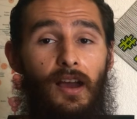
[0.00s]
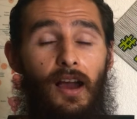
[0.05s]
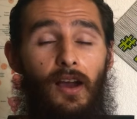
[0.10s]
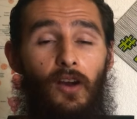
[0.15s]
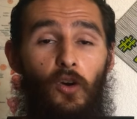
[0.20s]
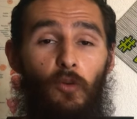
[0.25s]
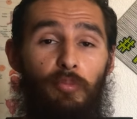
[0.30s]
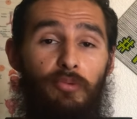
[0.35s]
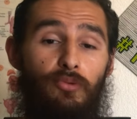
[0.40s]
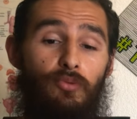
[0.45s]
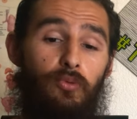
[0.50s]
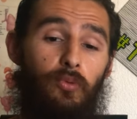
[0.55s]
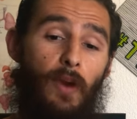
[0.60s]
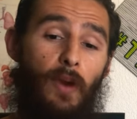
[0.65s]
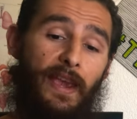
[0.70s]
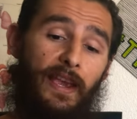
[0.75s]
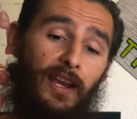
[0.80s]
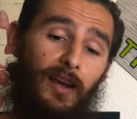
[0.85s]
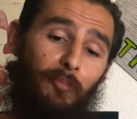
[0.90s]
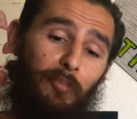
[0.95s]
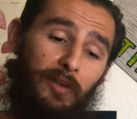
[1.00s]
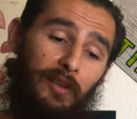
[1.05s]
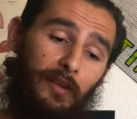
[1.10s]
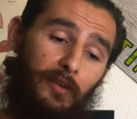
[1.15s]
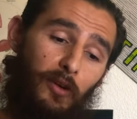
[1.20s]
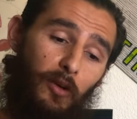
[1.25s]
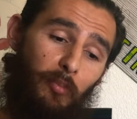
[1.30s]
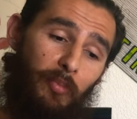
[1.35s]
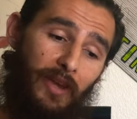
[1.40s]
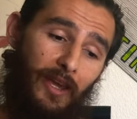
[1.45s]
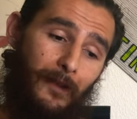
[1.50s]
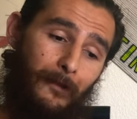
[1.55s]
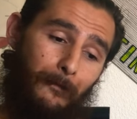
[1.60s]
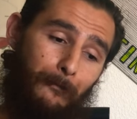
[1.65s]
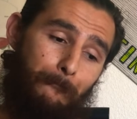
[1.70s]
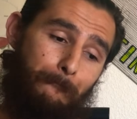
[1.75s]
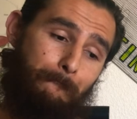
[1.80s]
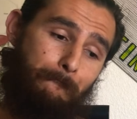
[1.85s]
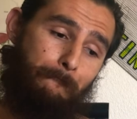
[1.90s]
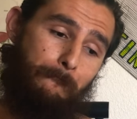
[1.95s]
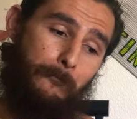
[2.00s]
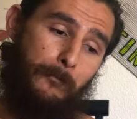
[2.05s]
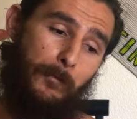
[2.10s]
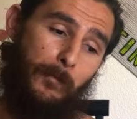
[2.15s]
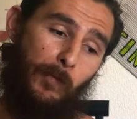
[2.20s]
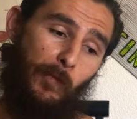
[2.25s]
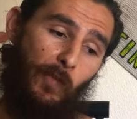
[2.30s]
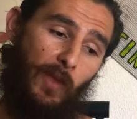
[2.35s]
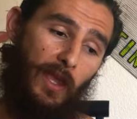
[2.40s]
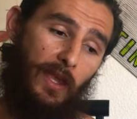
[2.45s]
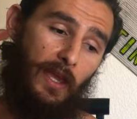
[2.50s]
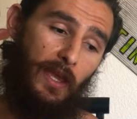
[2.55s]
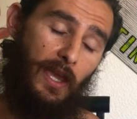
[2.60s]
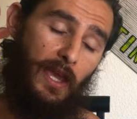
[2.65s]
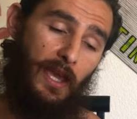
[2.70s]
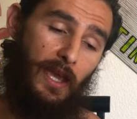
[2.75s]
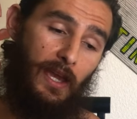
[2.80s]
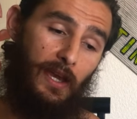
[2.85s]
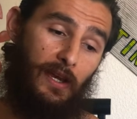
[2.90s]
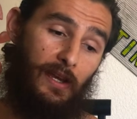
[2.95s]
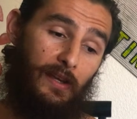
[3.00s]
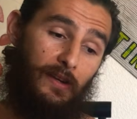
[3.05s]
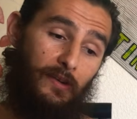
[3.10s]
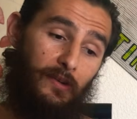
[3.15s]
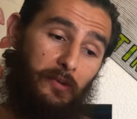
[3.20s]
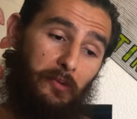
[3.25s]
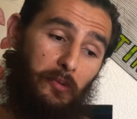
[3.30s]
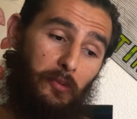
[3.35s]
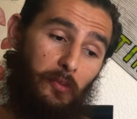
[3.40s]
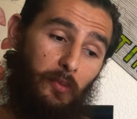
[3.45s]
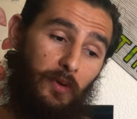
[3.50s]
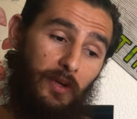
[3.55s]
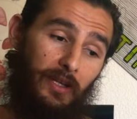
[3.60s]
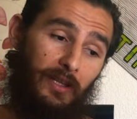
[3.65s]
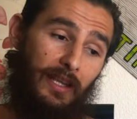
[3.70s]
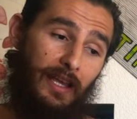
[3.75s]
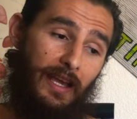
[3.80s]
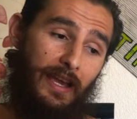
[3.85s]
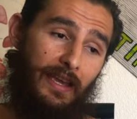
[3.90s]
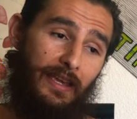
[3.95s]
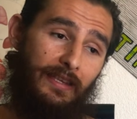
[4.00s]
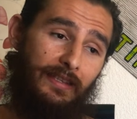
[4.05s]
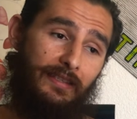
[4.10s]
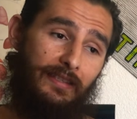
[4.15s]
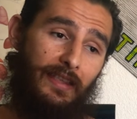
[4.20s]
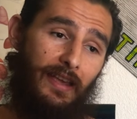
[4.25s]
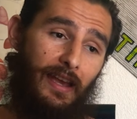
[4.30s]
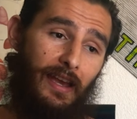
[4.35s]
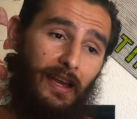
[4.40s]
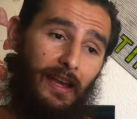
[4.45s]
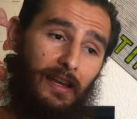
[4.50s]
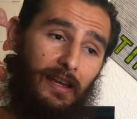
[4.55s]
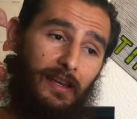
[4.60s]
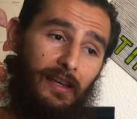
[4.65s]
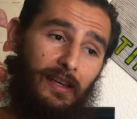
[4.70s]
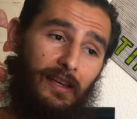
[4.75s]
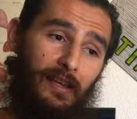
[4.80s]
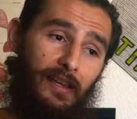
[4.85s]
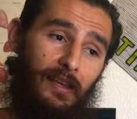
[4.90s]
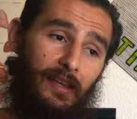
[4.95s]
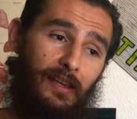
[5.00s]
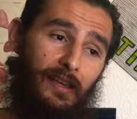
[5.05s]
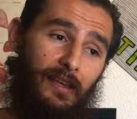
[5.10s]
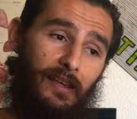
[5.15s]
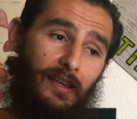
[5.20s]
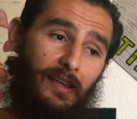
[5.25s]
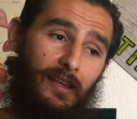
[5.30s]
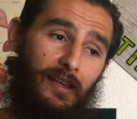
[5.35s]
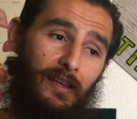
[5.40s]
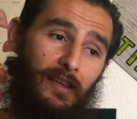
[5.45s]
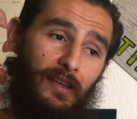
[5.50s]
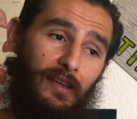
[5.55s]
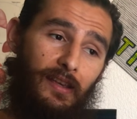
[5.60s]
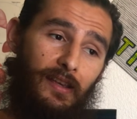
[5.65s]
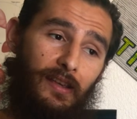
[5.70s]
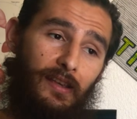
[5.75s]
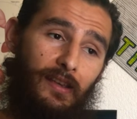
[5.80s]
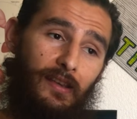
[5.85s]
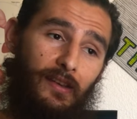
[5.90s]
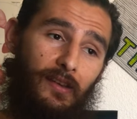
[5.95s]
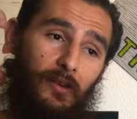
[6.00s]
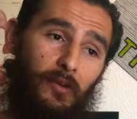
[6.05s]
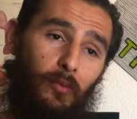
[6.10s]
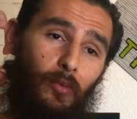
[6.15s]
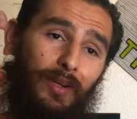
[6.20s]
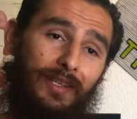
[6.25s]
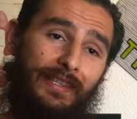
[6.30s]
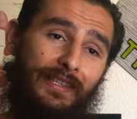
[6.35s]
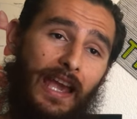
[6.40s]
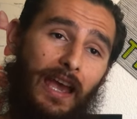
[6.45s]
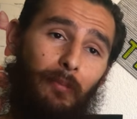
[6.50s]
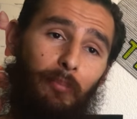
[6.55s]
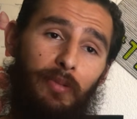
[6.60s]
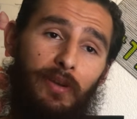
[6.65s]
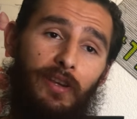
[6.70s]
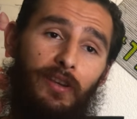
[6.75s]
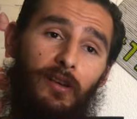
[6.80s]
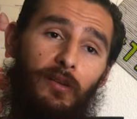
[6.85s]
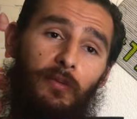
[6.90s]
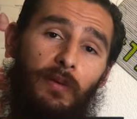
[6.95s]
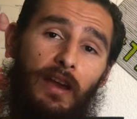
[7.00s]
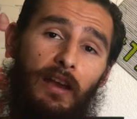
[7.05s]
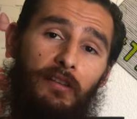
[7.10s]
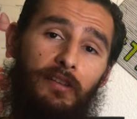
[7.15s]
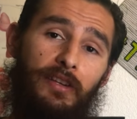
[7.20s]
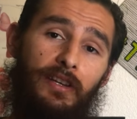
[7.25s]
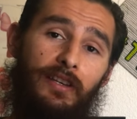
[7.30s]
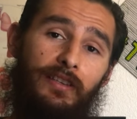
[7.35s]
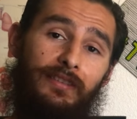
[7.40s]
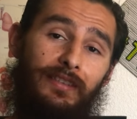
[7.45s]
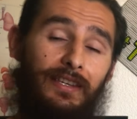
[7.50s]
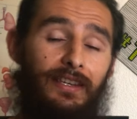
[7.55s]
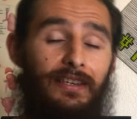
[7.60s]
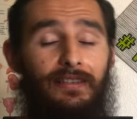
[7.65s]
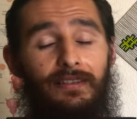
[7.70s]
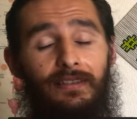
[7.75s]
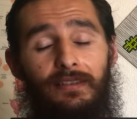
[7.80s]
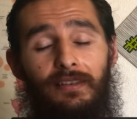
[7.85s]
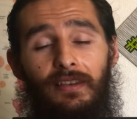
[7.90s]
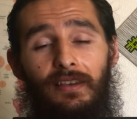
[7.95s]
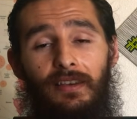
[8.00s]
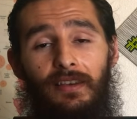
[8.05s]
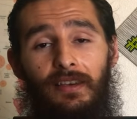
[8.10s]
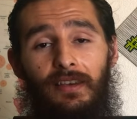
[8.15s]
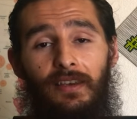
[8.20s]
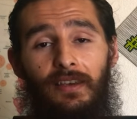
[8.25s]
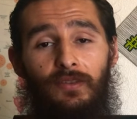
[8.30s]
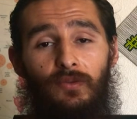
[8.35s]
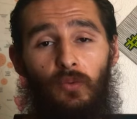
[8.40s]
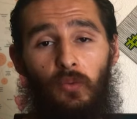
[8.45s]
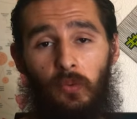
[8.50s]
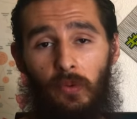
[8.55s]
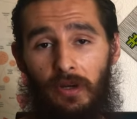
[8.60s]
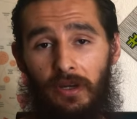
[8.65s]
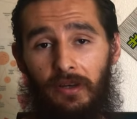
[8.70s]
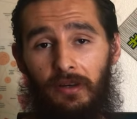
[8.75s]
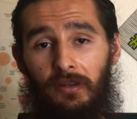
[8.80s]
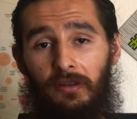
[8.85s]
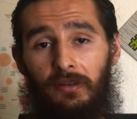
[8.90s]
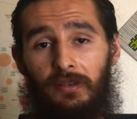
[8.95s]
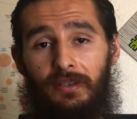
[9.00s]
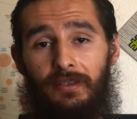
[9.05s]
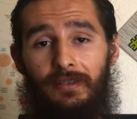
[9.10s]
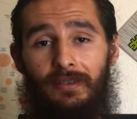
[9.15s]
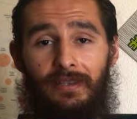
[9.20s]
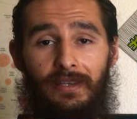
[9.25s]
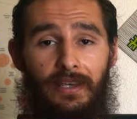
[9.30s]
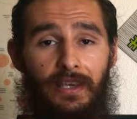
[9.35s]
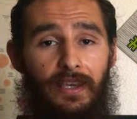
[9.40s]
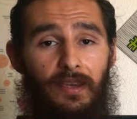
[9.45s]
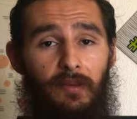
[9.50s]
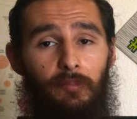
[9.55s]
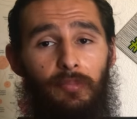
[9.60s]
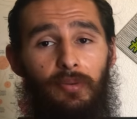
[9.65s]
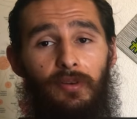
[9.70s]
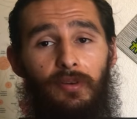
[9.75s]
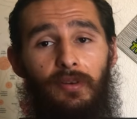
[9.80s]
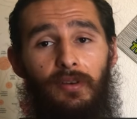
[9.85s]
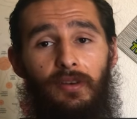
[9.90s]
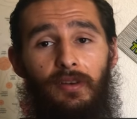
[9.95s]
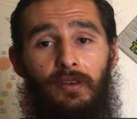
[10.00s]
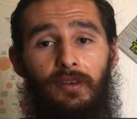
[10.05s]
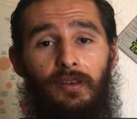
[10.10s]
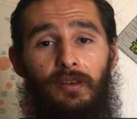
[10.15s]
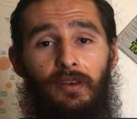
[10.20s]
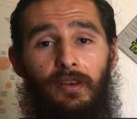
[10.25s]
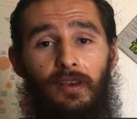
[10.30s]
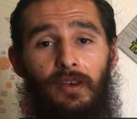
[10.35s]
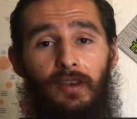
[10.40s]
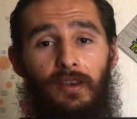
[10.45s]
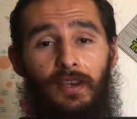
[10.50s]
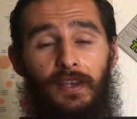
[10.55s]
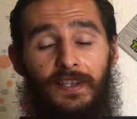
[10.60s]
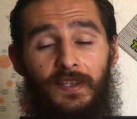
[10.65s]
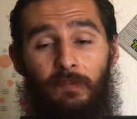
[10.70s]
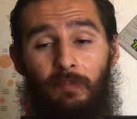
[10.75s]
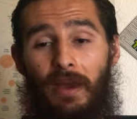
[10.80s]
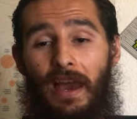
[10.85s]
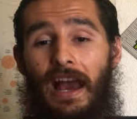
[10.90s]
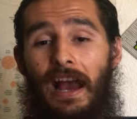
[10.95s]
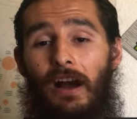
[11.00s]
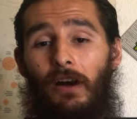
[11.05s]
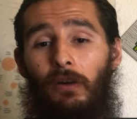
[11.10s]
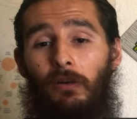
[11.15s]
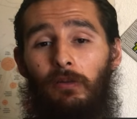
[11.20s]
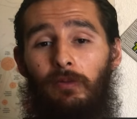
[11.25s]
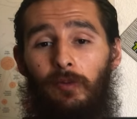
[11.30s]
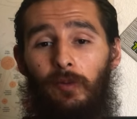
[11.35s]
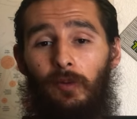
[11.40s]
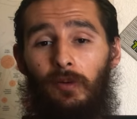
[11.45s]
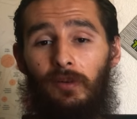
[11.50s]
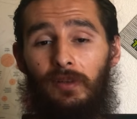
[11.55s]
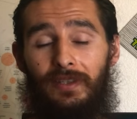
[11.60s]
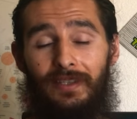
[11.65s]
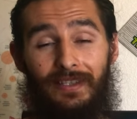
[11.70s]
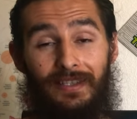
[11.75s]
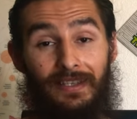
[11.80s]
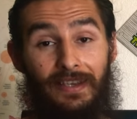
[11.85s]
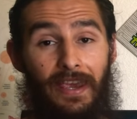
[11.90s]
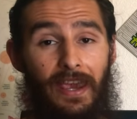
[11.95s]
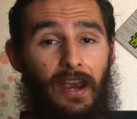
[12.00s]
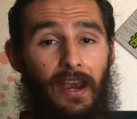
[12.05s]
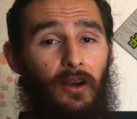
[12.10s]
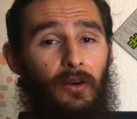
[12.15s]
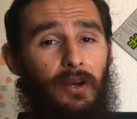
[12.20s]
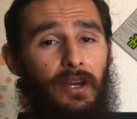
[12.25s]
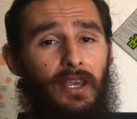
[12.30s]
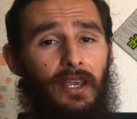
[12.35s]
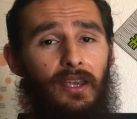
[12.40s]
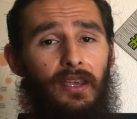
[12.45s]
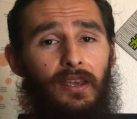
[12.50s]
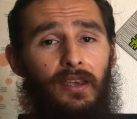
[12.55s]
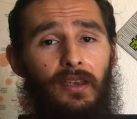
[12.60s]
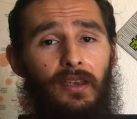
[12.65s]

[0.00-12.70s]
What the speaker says: I hope you wake up a little bit and realize that what's happening around us is real. It's deep. It's powerful. It's scary.